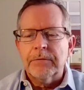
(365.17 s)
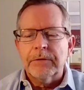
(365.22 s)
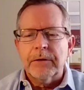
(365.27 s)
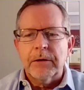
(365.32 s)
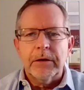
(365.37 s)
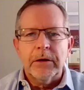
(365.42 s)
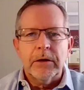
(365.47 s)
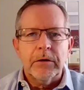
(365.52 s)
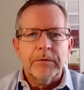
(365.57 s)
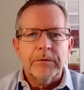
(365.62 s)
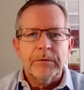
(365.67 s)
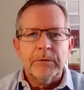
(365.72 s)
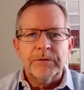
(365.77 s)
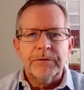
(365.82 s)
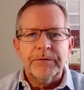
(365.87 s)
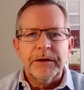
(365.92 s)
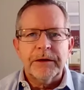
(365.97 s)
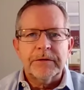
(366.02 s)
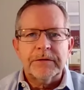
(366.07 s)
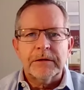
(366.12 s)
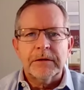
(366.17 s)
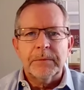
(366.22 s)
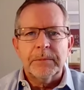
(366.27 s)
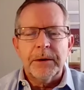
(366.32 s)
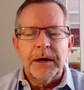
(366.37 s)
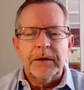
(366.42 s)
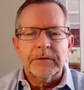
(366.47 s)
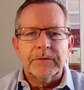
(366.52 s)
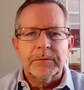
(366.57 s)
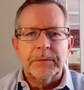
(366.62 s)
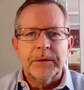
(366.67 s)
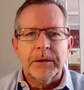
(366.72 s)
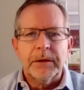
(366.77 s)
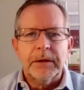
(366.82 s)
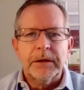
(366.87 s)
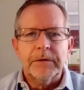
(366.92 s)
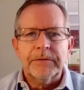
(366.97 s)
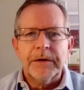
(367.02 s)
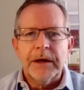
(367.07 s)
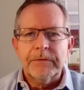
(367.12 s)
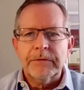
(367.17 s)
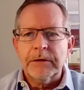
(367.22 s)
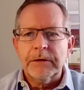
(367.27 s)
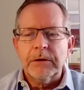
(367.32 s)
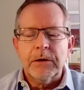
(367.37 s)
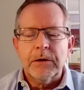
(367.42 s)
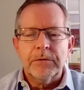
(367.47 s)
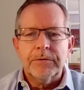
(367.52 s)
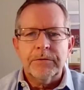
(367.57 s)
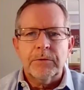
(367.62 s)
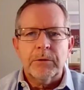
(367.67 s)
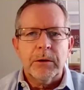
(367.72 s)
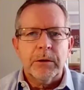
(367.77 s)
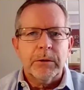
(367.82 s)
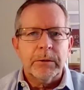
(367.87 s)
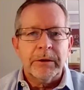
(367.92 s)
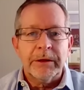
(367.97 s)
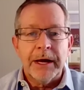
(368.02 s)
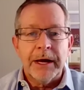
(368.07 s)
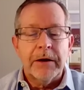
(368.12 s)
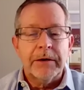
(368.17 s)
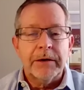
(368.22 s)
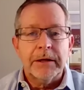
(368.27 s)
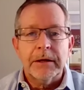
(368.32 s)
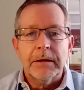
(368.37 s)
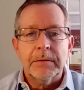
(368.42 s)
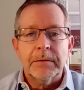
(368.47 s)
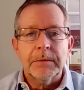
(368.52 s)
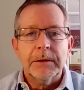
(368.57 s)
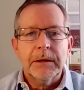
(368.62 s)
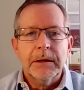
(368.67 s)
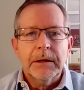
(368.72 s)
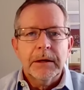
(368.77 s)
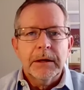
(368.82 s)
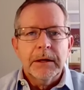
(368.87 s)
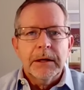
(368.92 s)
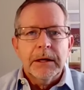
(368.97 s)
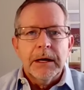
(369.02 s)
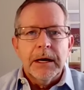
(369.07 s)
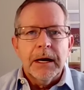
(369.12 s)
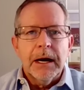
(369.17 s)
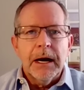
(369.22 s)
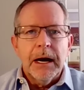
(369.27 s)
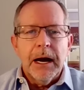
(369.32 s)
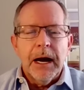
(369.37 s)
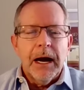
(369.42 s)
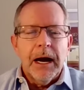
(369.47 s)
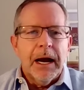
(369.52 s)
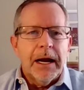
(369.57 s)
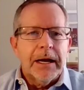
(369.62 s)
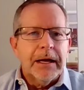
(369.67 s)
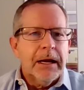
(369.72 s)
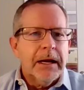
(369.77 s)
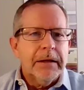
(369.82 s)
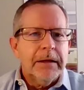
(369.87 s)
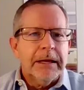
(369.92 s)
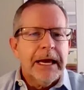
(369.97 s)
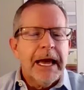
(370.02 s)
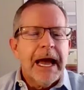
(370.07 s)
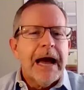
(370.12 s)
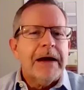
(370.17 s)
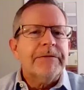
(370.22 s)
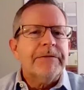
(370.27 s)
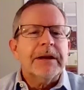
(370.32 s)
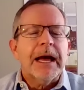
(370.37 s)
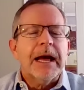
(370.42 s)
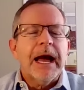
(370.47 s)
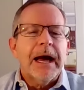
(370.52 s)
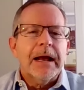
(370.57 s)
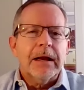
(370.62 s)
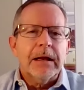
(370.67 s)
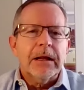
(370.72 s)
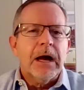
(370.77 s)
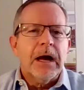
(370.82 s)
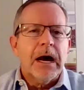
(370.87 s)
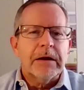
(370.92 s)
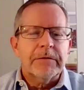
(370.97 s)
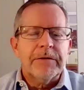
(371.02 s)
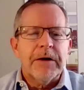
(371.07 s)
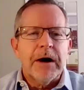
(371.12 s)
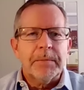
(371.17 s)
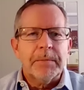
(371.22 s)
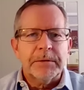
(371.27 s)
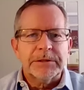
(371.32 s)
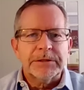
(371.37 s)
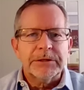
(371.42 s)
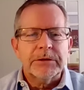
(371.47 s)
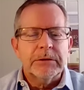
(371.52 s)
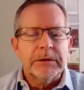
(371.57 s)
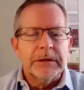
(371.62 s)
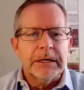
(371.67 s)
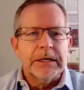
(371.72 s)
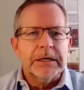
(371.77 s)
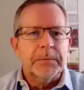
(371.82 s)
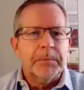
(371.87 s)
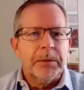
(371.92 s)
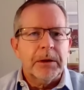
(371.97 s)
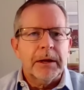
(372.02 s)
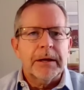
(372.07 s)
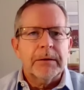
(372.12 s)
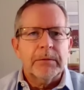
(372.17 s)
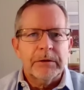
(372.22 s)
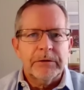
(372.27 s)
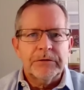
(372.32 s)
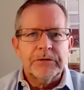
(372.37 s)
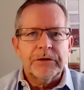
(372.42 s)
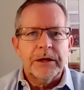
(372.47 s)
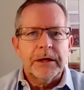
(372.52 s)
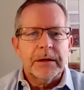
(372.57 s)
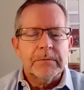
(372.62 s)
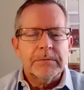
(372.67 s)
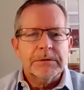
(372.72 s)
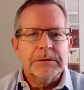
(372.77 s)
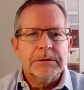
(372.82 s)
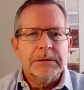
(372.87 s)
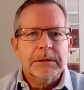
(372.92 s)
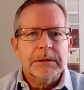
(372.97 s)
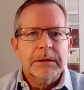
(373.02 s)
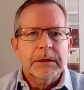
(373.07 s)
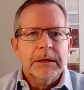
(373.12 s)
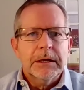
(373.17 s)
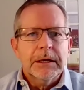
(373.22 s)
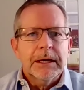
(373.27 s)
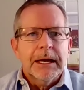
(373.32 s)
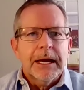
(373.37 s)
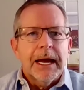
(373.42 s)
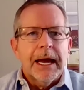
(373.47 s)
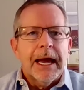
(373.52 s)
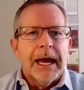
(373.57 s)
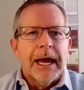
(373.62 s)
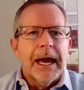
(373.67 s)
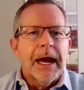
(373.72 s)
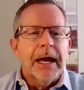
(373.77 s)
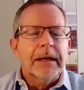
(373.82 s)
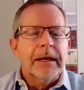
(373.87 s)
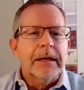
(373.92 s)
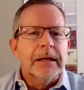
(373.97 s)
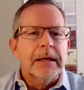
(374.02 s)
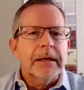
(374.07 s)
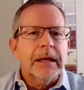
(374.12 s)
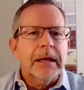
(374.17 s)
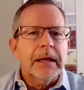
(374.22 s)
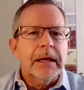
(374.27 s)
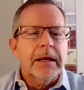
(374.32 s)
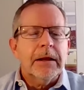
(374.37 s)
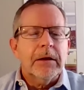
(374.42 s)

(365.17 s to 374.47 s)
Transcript: Villanova was facing the possibility of having to go forward without him. I, I, they haven't had a lot of opportunity to play with James and